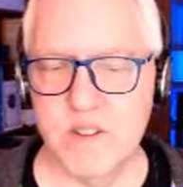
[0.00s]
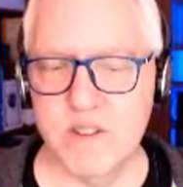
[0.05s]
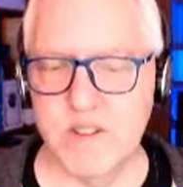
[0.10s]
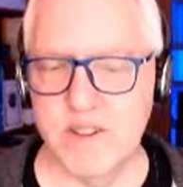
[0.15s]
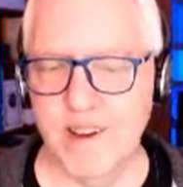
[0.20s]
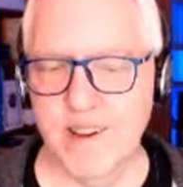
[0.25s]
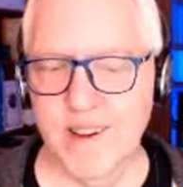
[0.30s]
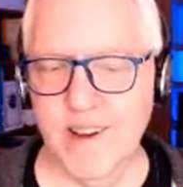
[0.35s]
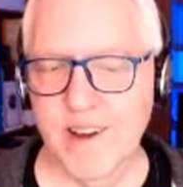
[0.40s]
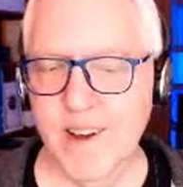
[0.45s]

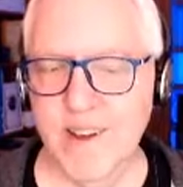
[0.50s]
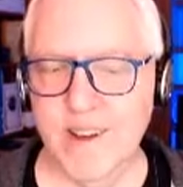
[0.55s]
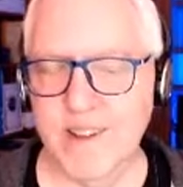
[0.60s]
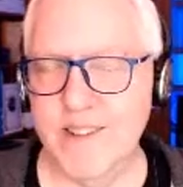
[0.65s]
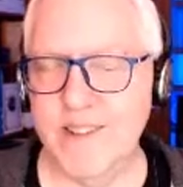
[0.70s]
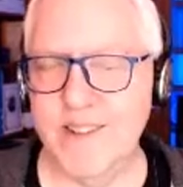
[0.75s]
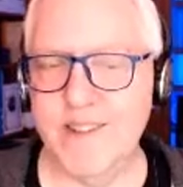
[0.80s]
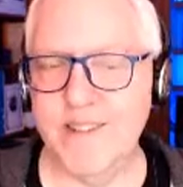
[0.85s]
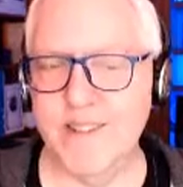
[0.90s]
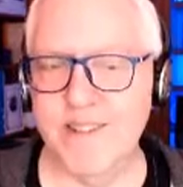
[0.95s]

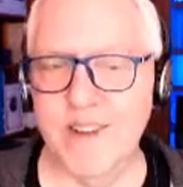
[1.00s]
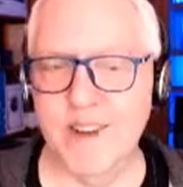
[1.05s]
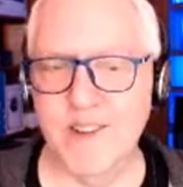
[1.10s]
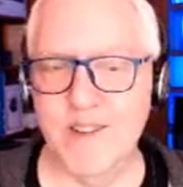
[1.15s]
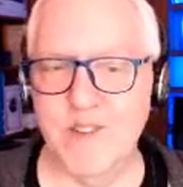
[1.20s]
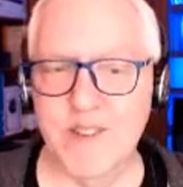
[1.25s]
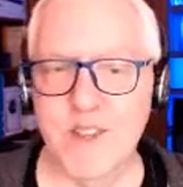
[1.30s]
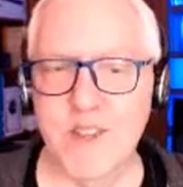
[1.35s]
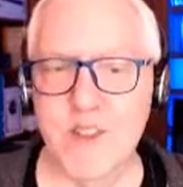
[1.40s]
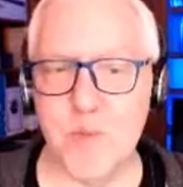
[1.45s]
I
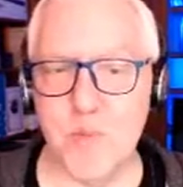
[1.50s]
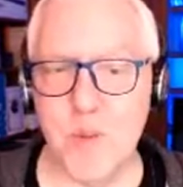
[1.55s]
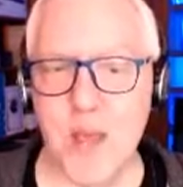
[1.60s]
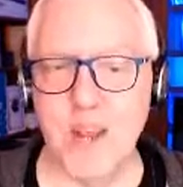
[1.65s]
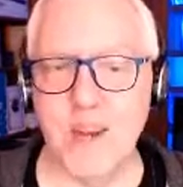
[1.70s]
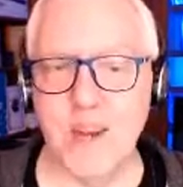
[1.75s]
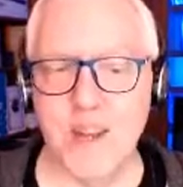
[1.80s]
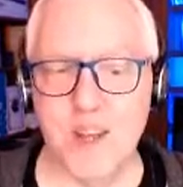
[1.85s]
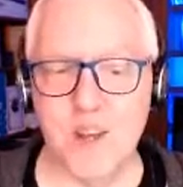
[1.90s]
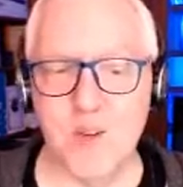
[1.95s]
see the
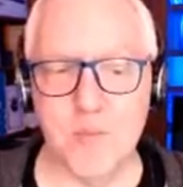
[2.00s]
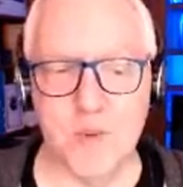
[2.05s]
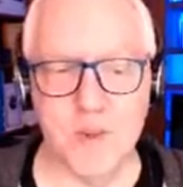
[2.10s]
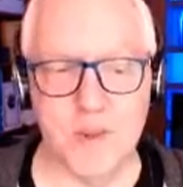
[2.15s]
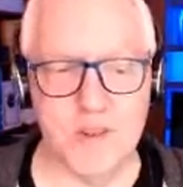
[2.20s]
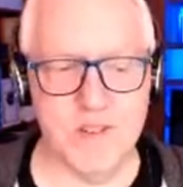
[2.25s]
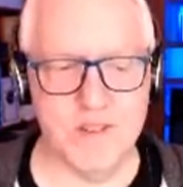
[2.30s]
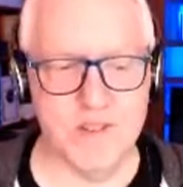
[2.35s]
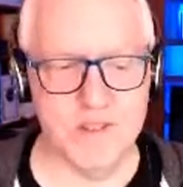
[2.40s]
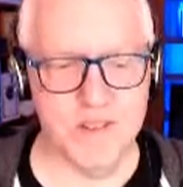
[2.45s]
painting,
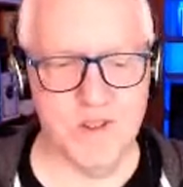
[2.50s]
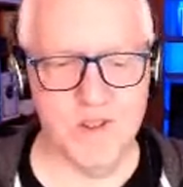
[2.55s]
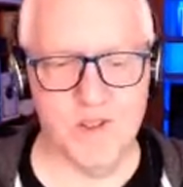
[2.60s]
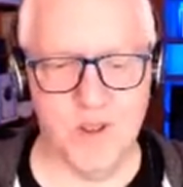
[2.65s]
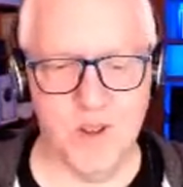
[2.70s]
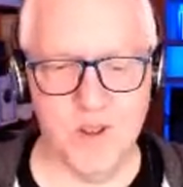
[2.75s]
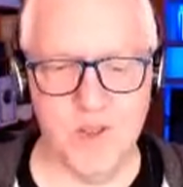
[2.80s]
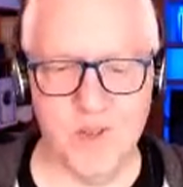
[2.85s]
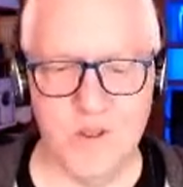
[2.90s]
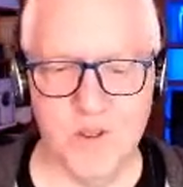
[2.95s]
but there's
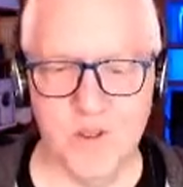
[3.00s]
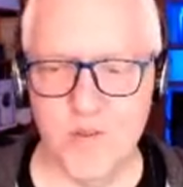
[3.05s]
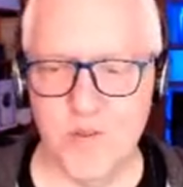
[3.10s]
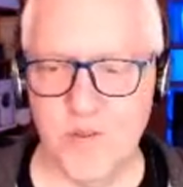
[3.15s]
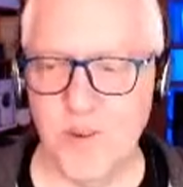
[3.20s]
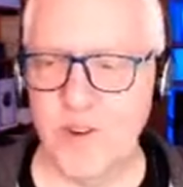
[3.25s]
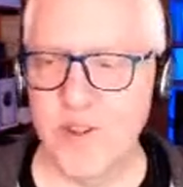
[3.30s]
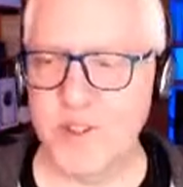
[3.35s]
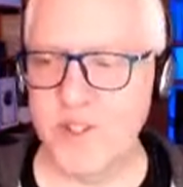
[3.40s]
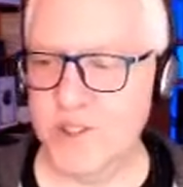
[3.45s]
also
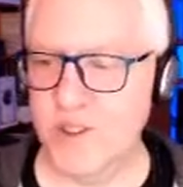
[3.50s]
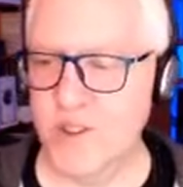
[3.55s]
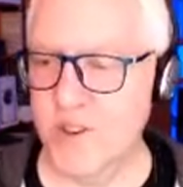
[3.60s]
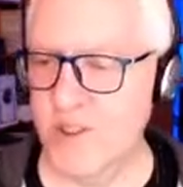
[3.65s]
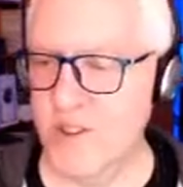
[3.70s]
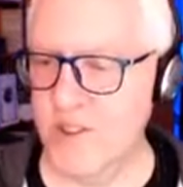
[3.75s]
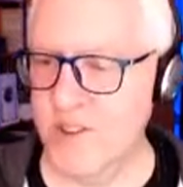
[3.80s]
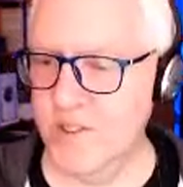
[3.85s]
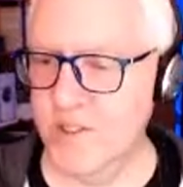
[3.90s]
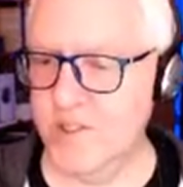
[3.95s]
furniture
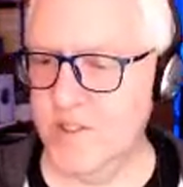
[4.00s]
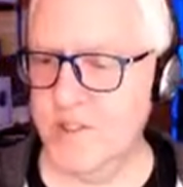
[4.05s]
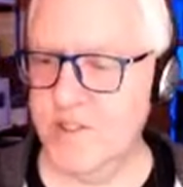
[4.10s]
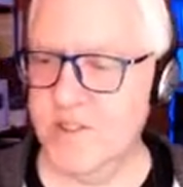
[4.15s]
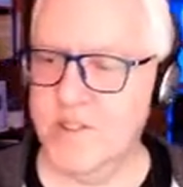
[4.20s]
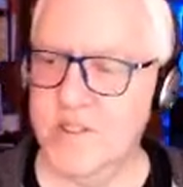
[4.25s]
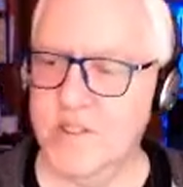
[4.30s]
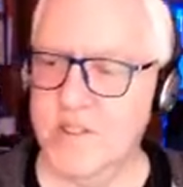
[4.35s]
and there's this